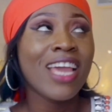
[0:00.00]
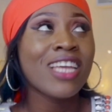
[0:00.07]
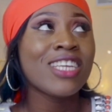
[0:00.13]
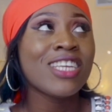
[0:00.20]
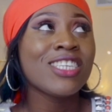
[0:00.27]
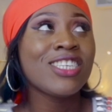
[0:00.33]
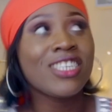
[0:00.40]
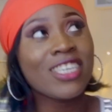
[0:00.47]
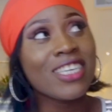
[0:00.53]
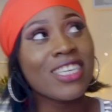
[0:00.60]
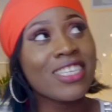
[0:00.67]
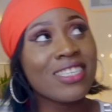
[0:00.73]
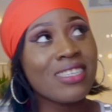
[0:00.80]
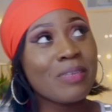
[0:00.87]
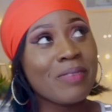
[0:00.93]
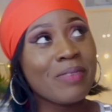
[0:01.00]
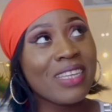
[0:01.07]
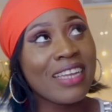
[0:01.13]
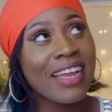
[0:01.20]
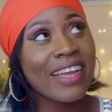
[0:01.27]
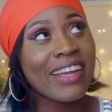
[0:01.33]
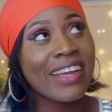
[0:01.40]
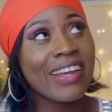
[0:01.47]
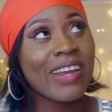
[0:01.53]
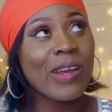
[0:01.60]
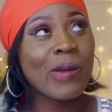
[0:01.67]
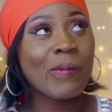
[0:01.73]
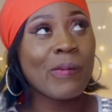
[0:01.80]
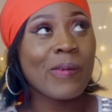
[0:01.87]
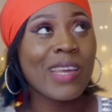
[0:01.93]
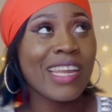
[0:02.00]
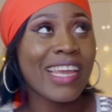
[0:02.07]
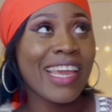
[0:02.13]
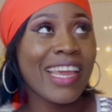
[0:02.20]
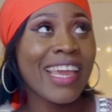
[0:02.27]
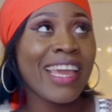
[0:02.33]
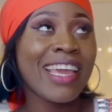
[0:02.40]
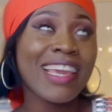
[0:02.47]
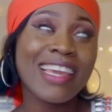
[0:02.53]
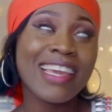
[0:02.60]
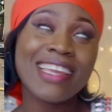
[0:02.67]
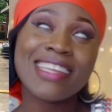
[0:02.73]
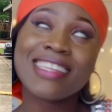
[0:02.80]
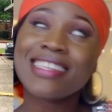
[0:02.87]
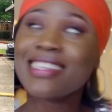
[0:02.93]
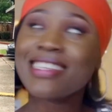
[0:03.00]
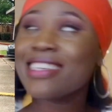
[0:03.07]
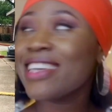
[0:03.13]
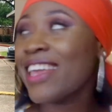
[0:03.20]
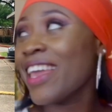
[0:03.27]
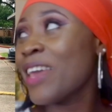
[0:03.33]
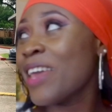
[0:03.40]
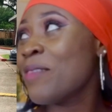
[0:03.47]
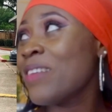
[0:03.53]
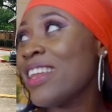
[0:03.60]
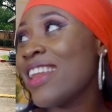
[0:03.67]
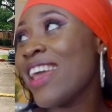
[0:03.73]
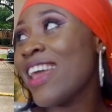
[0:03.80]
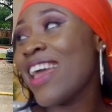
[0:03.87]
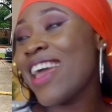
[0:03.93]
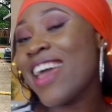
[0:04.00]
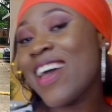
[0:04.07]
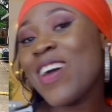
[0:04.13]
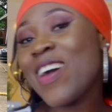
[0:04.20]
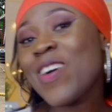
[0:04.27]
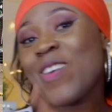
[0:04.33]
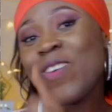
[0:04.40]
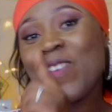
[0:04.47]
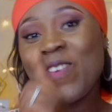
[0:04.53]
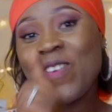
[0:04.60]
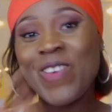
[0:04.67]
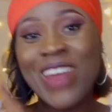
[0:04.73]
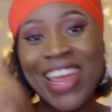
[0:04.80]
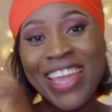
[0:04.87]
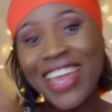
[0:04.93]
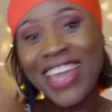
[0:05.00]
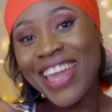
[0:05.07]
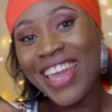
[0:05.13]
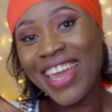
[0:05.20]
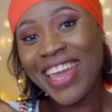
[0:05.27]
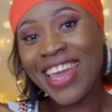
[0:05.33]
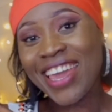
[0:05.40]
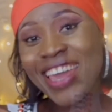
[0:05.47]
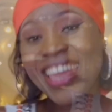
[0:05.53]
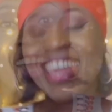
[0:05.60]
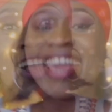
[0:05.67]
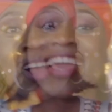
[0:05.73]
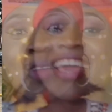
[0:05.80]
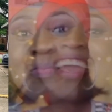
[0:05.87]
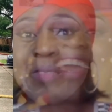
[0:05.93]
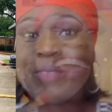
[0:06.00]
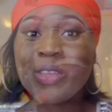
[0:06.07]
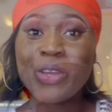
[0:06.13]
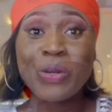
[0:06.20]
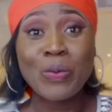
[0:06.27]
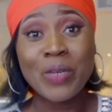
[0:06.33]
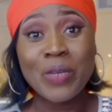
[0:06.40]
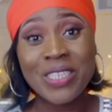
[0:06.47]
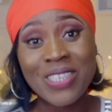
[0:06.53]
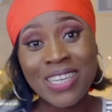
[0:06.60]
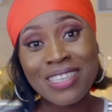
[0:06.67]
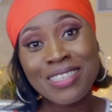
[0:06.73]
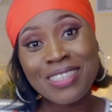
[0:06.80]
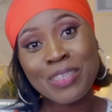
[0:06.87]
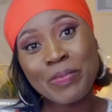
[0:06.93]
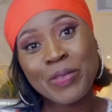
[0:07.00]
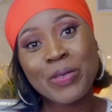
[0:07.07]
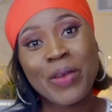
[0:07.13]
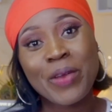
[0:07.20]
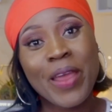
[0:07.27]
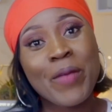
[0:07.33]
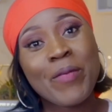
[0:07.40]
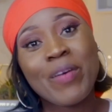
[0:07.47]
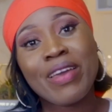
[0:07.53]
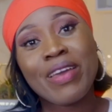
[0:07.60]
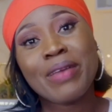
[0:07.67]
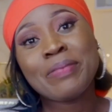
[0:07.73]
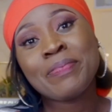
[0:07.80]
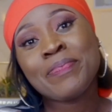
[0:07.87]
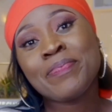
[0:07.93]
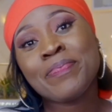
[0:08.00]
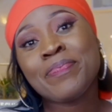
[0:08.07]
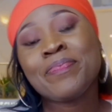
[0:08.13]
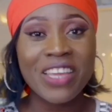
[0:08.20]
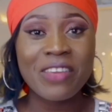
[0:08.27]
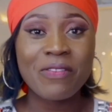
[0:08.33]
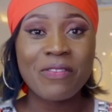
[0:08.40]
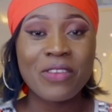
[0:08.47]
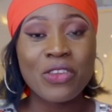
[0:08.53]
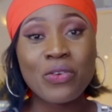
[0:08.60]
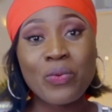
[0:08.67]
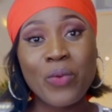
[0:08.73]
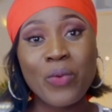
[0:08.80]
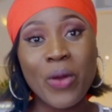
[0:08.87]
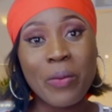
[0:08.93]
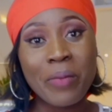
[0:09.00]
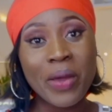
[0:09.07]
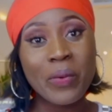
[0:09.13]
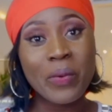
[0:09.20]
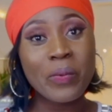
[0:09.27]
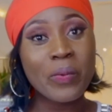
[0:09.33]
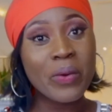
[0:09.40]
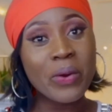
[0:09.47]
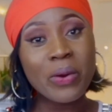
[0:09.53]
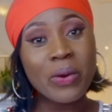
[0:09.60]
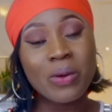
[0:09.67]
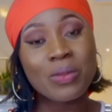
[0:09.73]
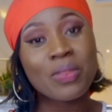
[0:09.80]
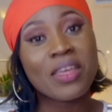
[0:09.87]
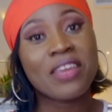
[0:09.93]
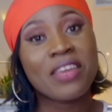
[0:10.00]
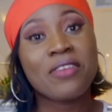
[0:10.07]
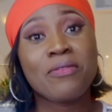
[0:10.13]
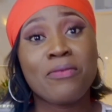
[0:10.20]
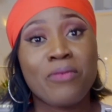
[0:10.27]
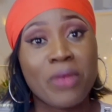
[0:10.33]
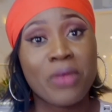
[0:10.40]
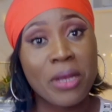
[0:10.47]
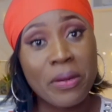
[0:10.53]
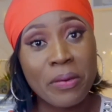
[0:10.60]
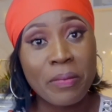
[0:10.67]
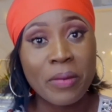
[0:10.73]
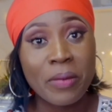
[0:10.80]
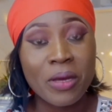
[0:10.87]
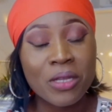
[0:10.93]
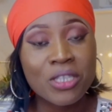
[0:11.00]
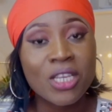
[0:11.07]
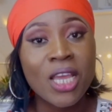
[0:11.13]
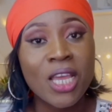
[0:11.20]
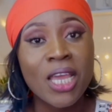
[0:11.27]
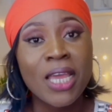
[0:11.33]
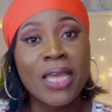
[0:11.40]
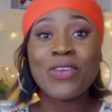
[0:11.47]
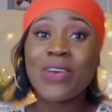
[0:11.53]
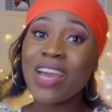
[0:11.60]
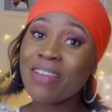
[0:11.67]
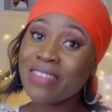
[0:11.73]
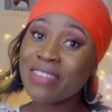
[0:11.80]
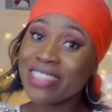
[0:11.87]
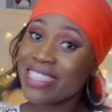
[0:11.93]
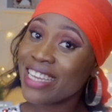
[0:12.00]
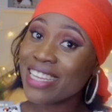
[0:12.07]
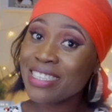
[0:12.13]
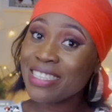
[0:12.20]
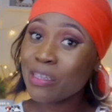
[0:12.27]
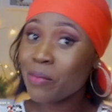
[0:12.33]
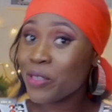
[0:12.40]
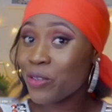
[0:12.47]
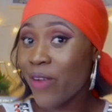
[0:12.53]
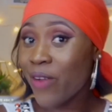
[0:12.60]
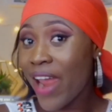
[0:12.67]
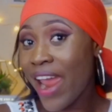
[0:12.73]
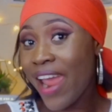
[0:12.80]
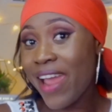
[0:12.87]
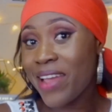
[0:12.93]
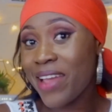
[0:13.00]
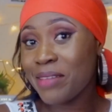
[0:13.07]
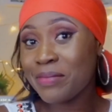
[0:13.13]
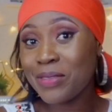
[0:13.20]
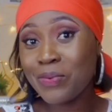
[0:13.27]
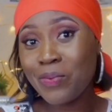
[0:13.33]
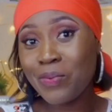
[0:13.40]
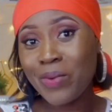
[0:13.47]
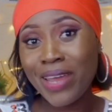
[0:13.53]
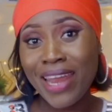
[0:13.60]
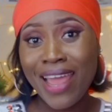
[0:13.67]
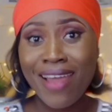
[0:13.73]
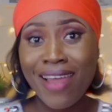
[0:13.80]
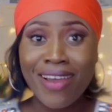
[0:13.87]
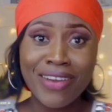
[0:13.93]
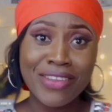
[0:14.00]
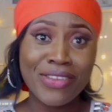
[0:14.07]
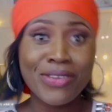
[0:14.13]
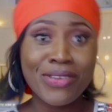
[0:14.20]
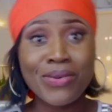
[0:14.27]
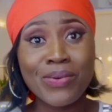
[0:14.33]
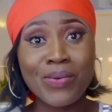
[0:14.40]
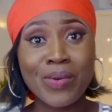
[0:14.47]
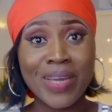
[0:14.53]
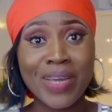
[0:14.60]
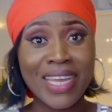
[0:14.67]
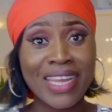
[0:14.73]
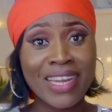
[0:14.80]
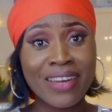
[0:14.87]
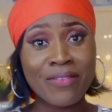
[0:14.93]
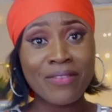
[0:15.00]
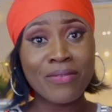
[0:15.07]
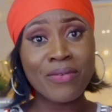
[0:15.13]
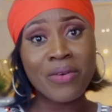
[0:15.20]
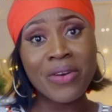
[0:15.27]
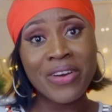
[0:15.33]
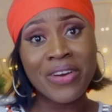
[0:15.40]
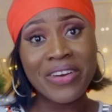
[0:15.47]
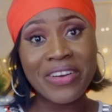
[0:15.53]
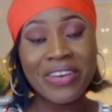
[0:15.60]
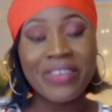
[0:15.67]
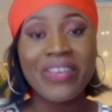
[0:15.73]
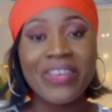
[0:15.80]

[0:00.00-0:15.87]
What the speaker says: she used to be that girl, but hey, look at me now, right here. You're a returning subscriber. You rock my world. Thank you very much. If you haven't yet subscribed, what are you waiting for?